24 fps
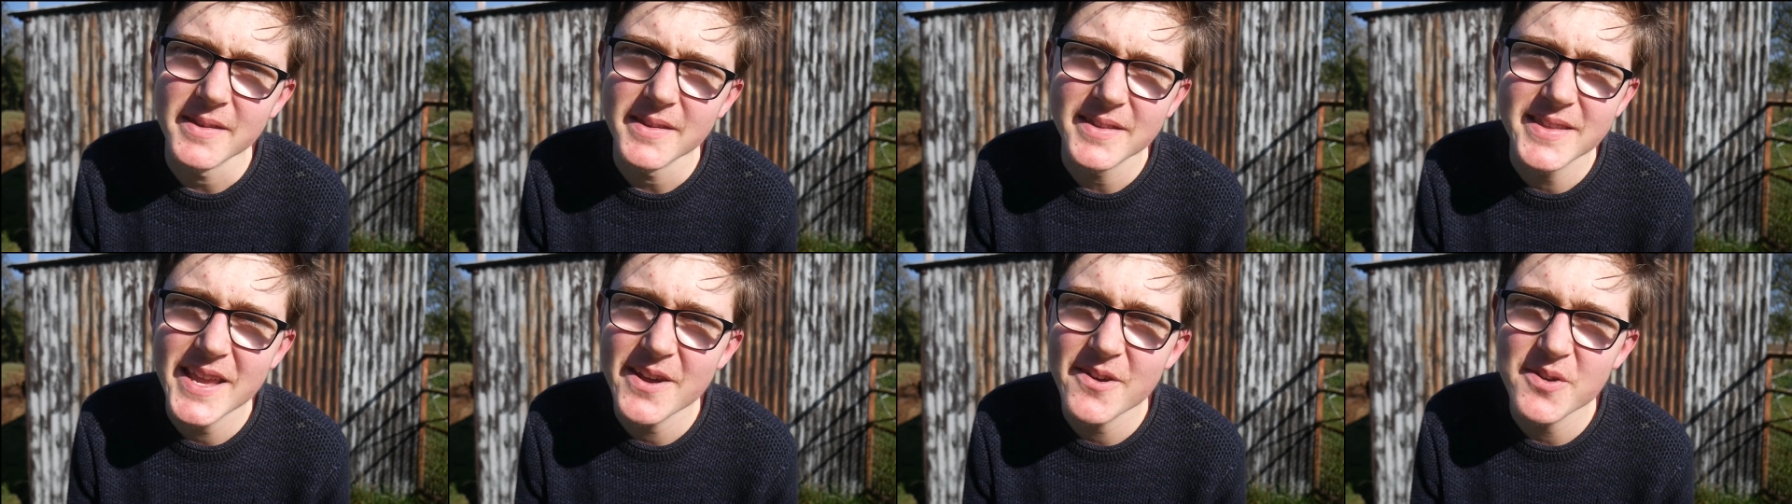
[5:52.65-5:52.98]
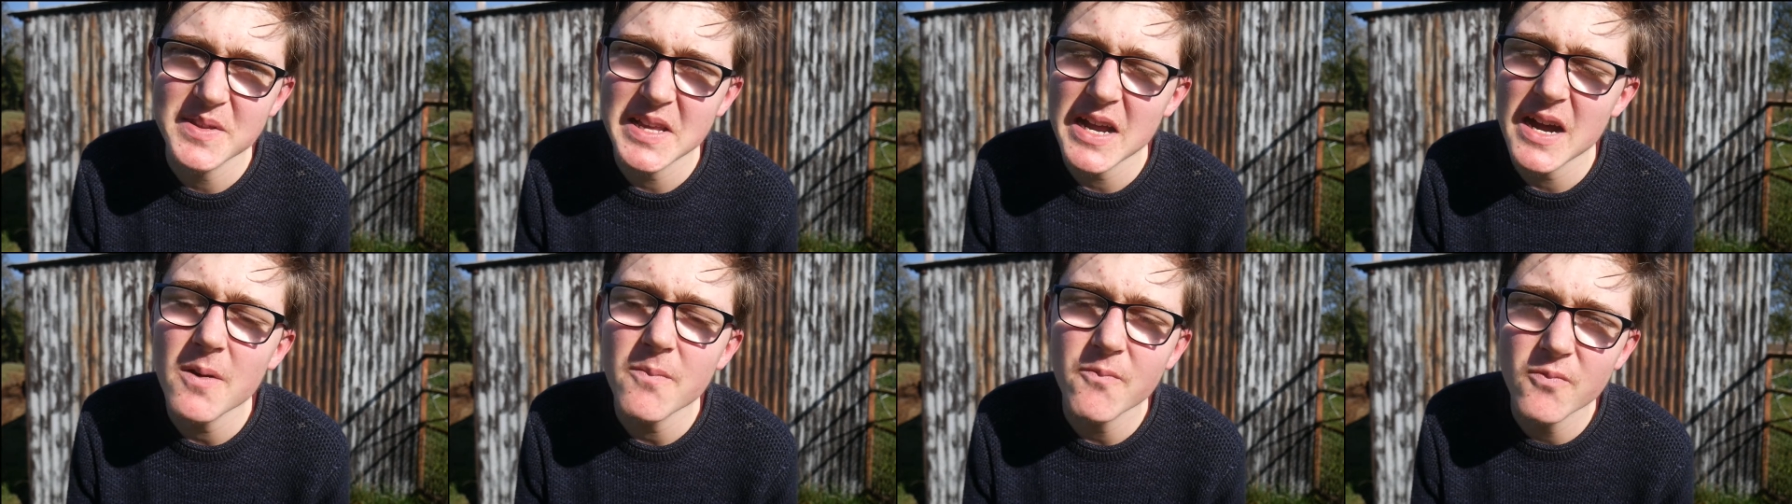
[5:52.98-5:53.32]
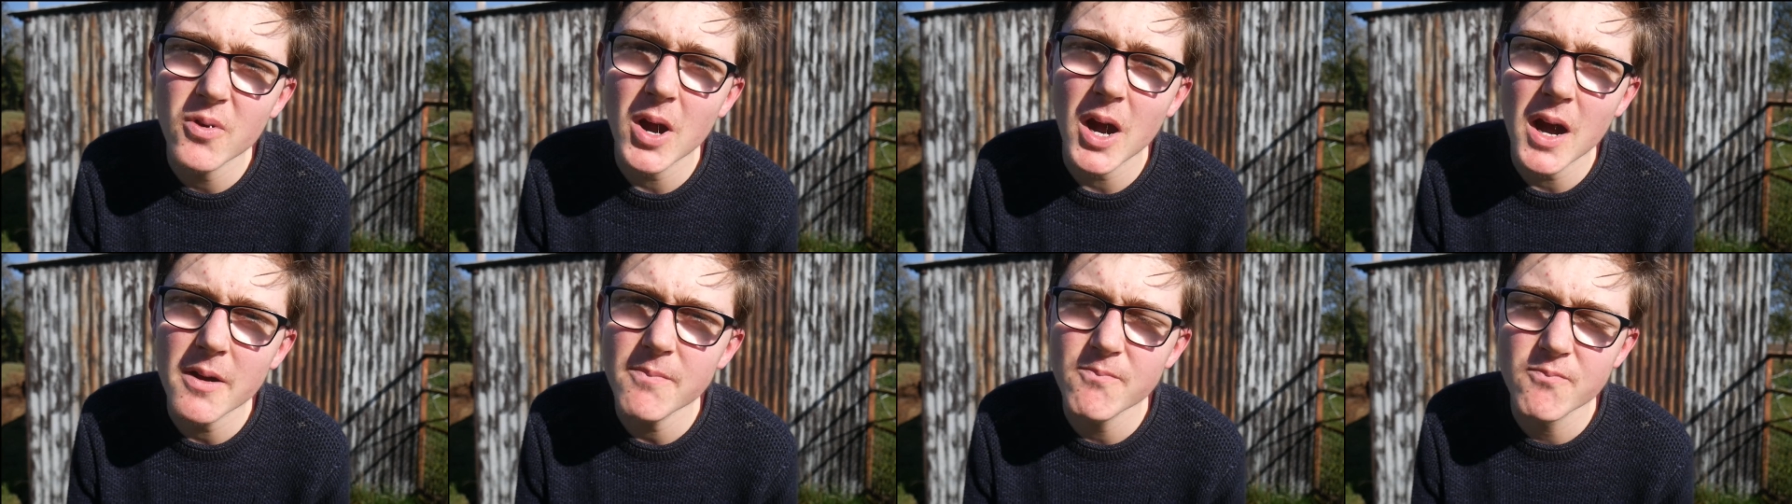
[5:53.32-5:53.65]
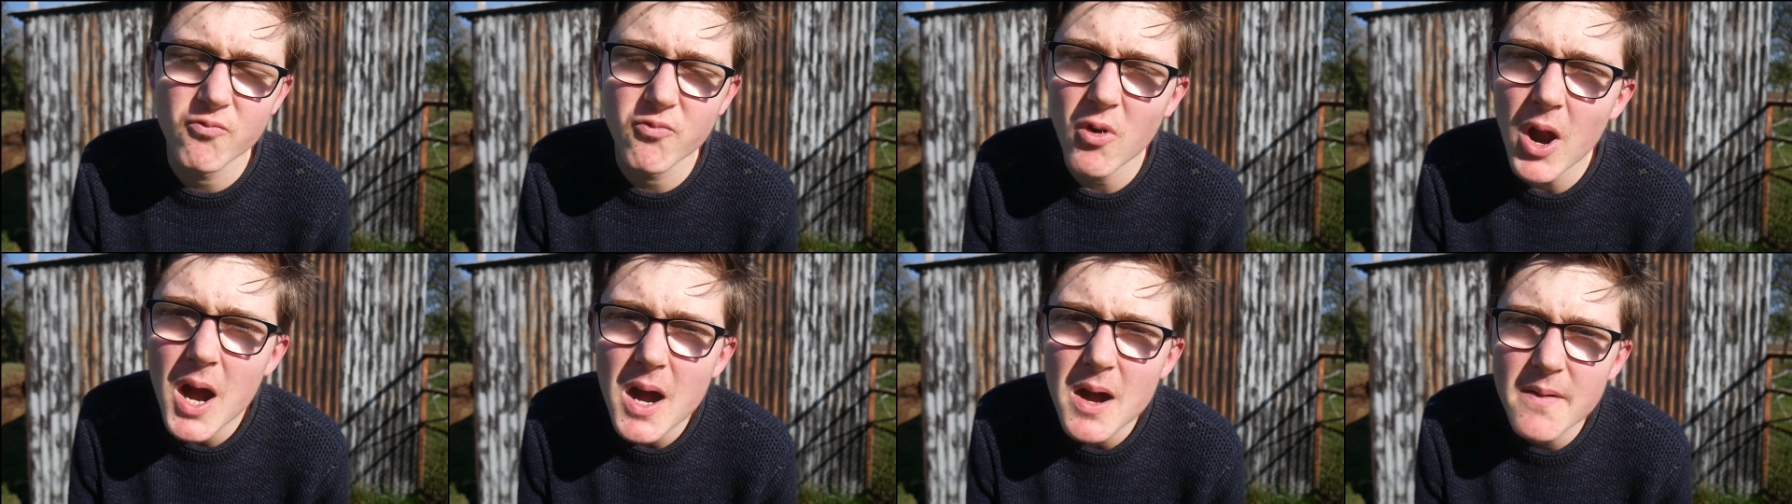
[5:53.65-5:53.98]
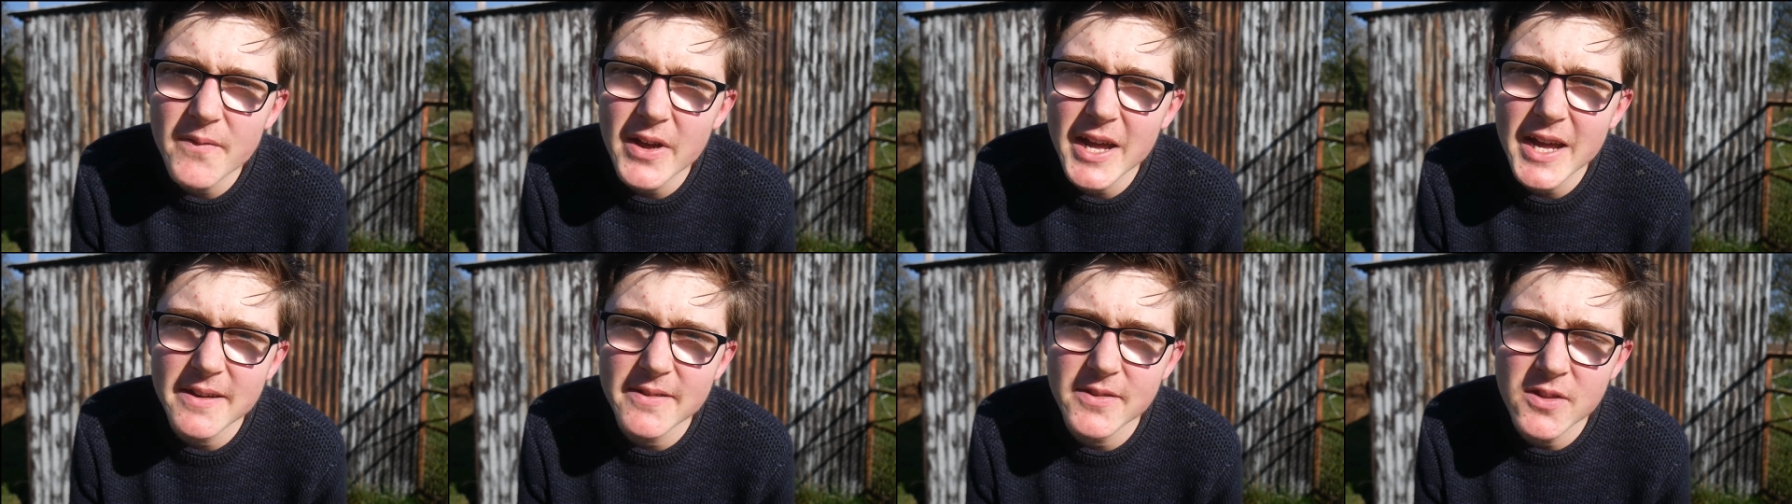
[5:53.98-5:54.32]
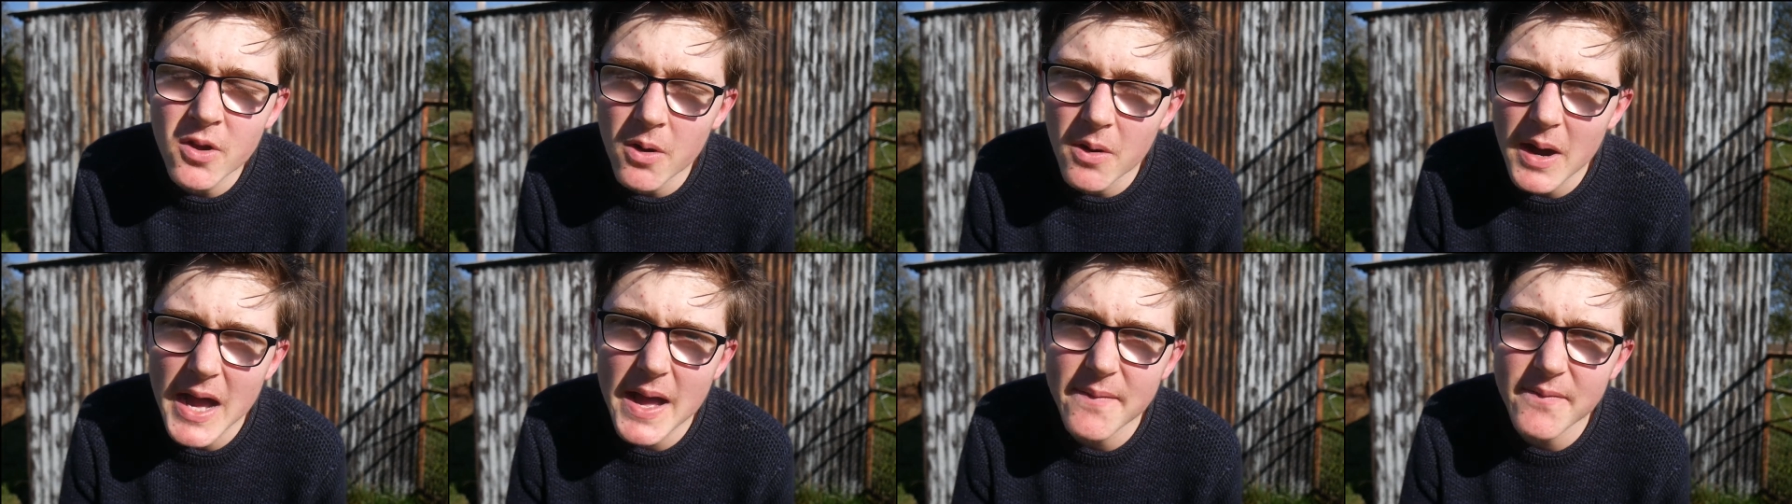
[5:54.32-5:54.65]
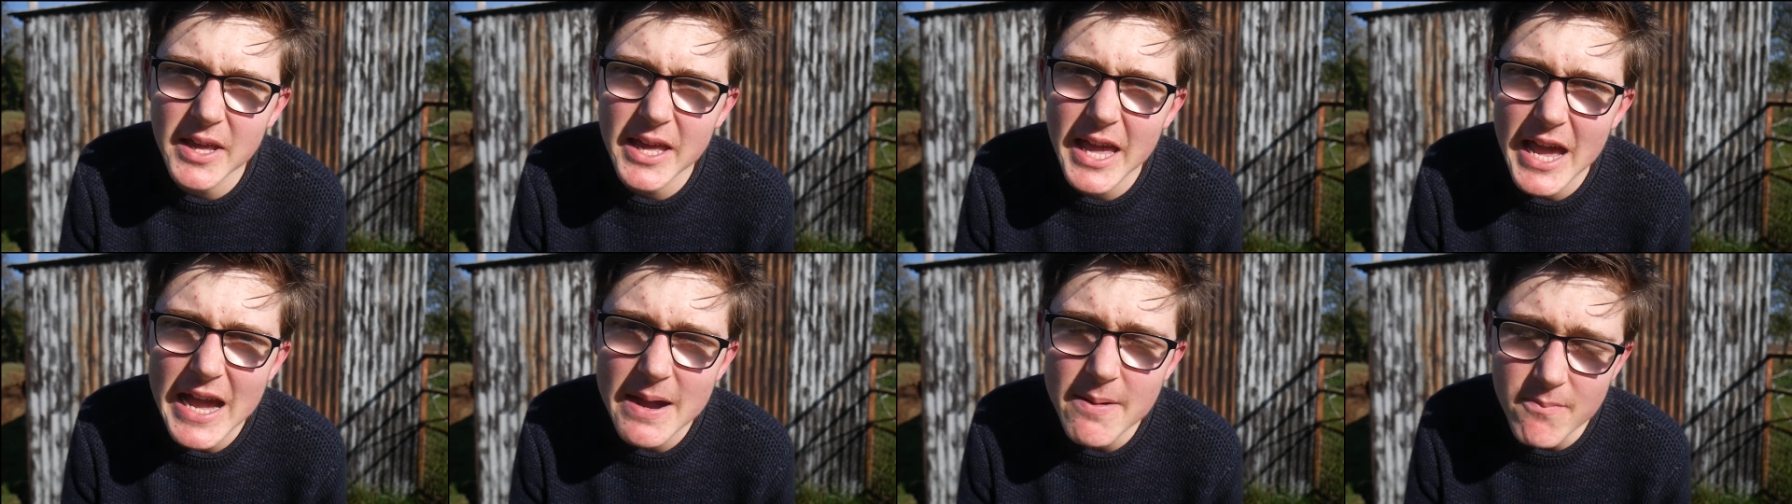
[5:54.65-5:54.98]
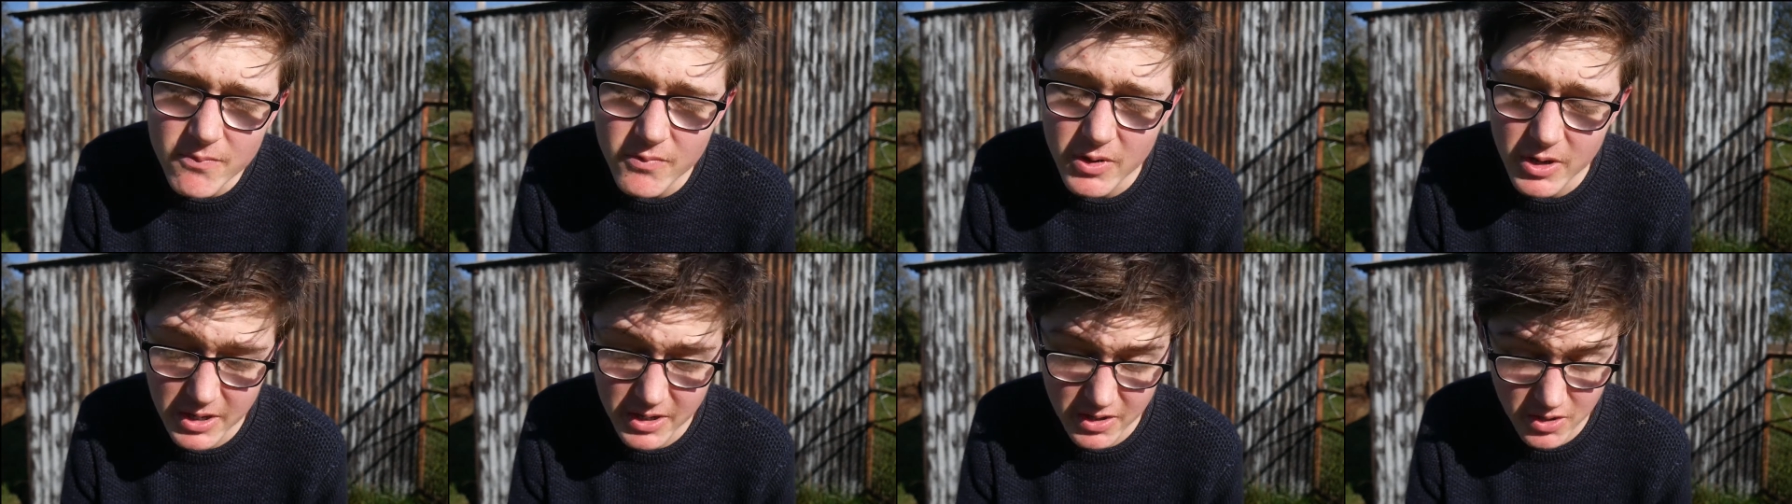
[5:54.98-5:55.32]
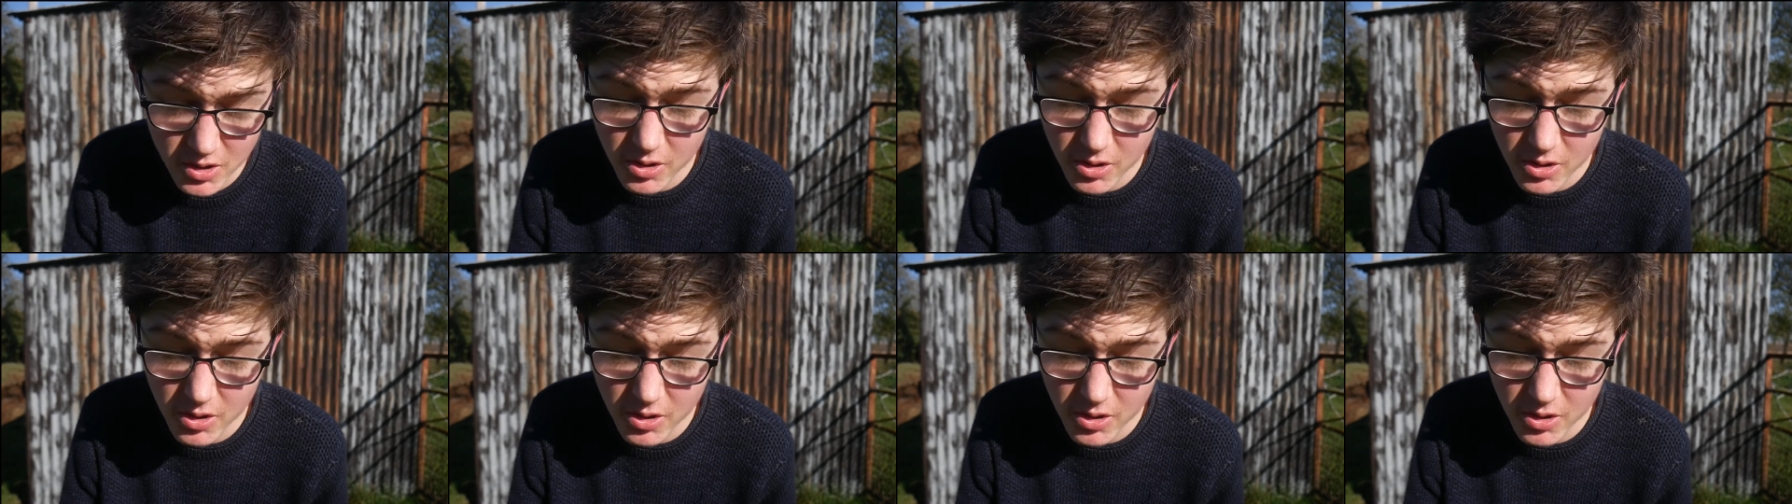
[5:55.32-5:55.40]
Seriously, I'd rather not have a camera